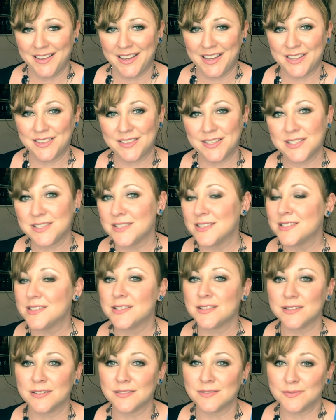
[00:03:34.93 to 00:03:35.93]
And this
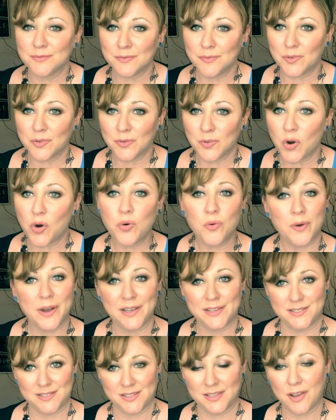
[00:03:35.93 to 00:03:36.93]
is
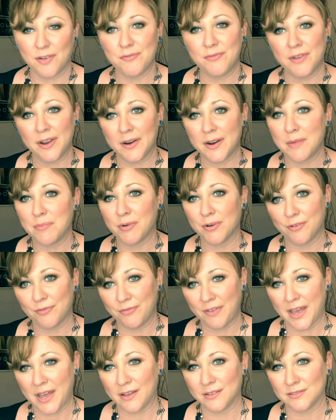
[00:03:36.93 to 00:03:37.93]
always a very
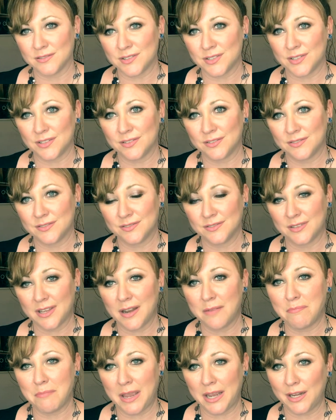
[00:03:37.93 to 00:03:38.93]
profound
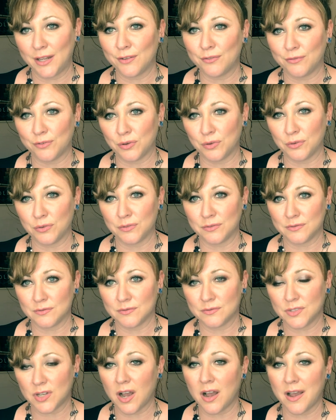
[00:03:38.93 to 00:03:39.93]
and meaningful
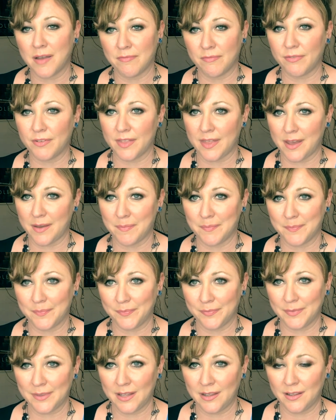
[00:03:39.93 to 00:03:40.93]
time for them.
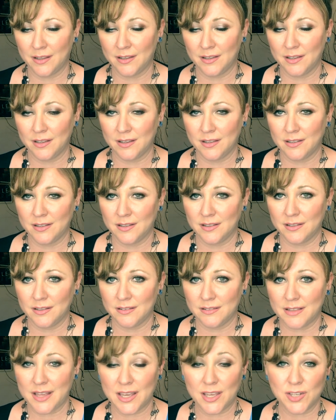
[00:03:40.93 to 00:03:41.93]

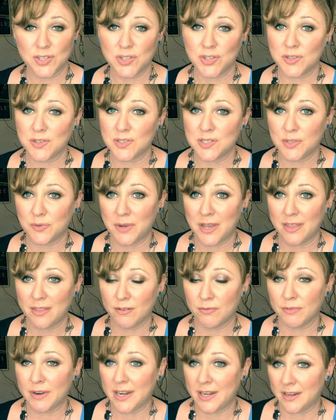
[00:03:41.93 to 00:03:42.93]
They can choose to
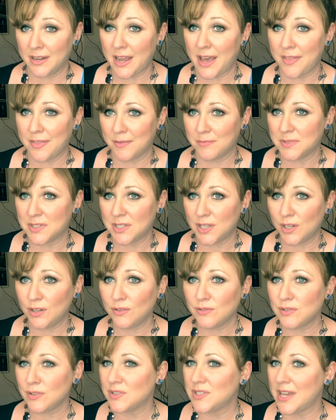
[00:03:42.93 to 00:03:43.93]
either read it out
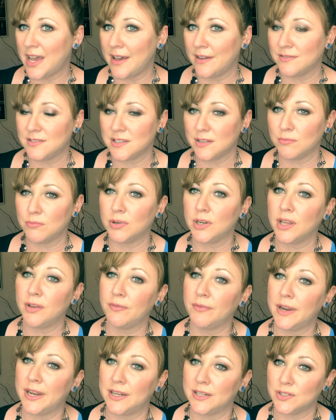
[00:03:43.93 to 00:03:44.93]
themselves or to have somebody
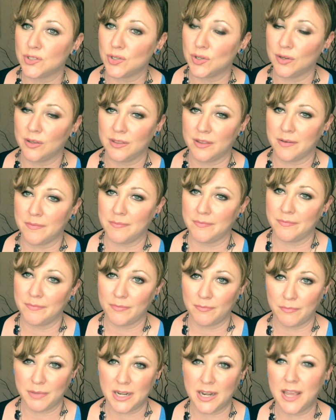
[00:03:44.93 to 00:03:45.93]
read it to them.
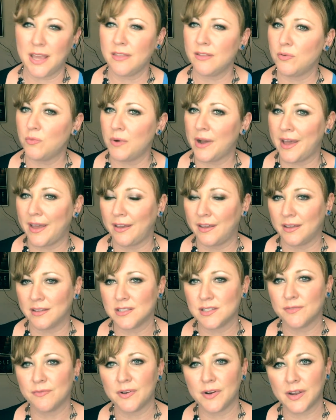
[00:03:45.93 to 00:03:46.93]
But either way,
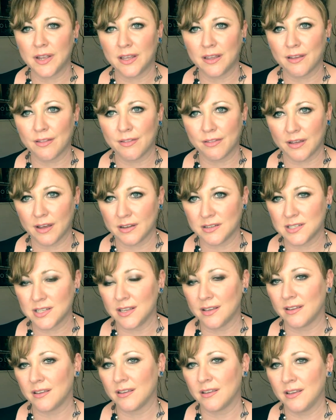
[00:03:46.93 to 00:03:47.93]
it's a very
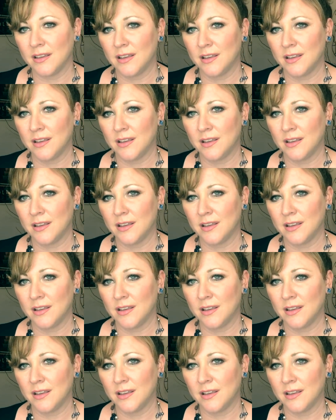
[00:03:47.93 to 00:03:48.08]
cathartic